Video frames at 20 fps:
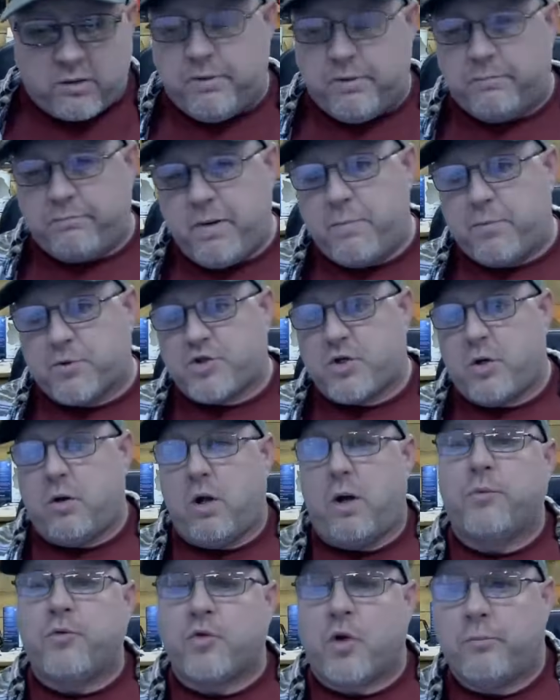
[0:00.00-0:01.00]
But people showed
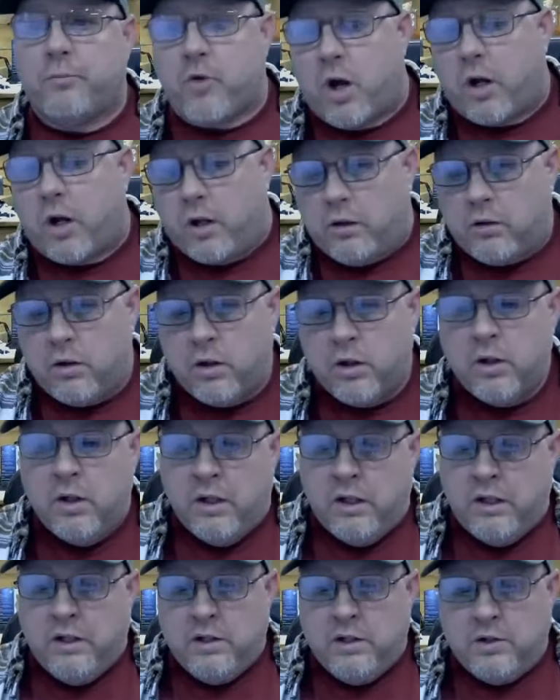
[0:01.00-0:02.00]
up, so I'm talking.
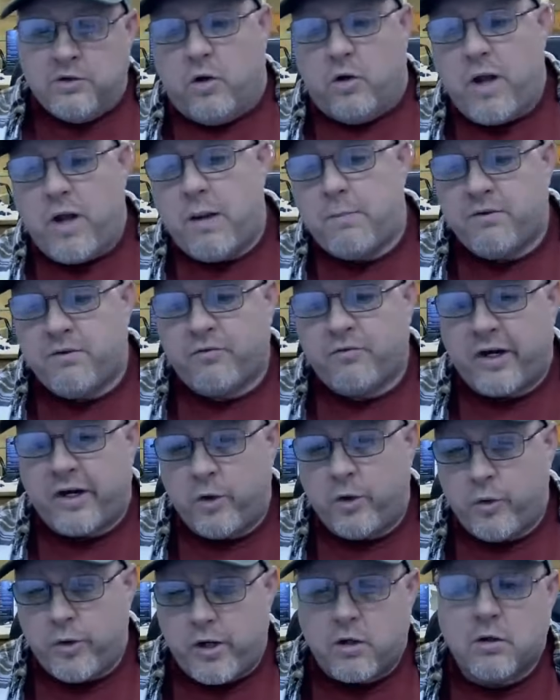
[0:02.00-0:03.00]
So happy friggin'
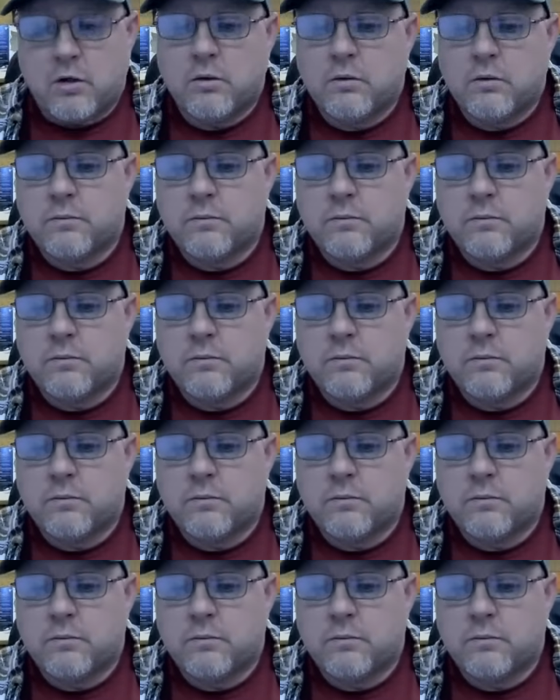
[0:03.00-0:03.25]
New Year.